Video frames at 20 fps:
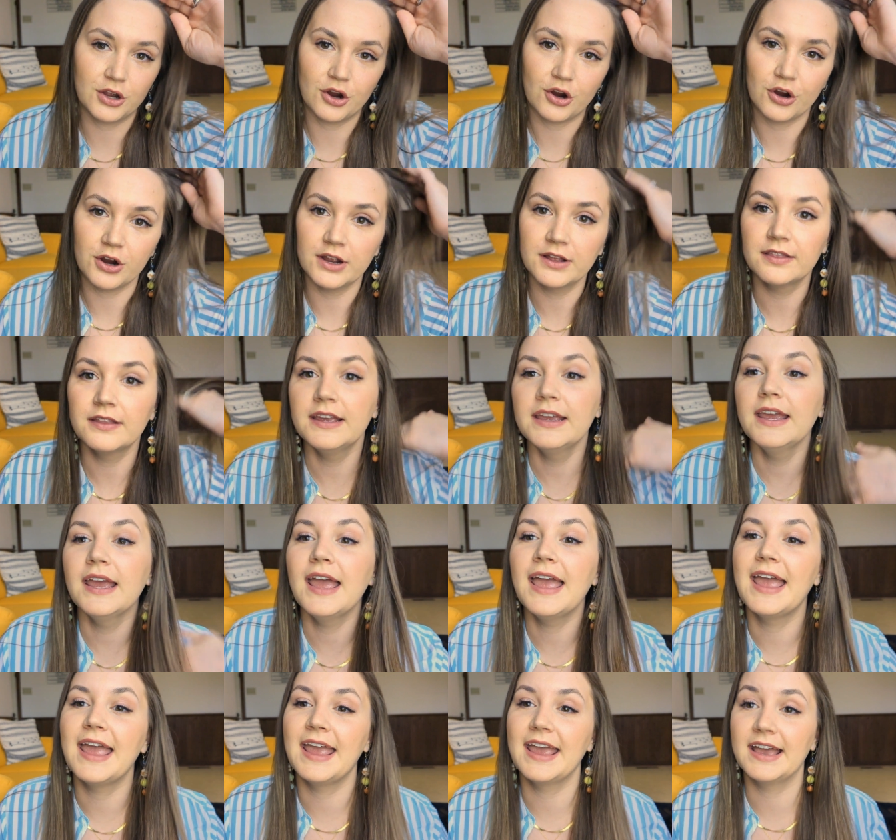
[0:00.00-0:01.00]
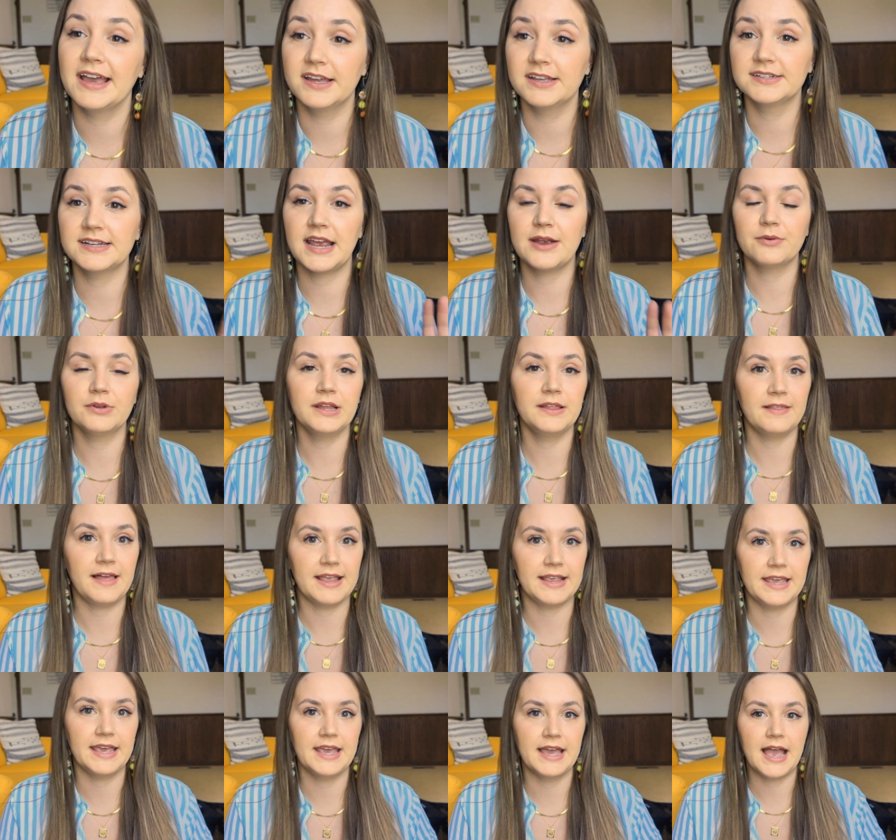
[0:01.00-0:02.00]
currently, and I really
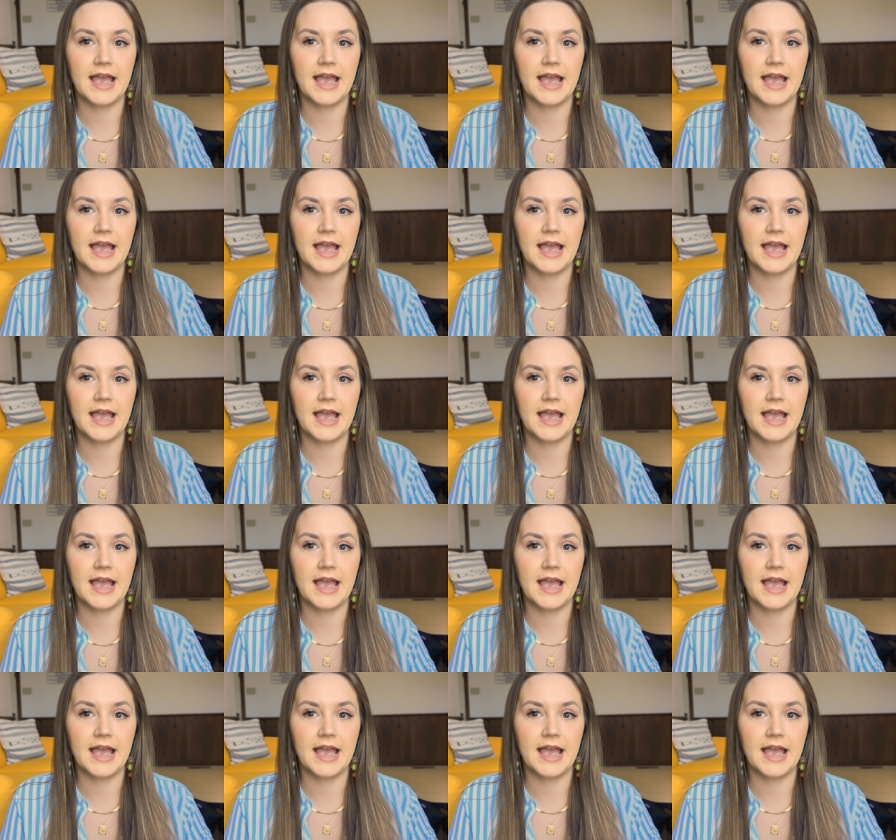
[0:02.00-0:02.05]
like it.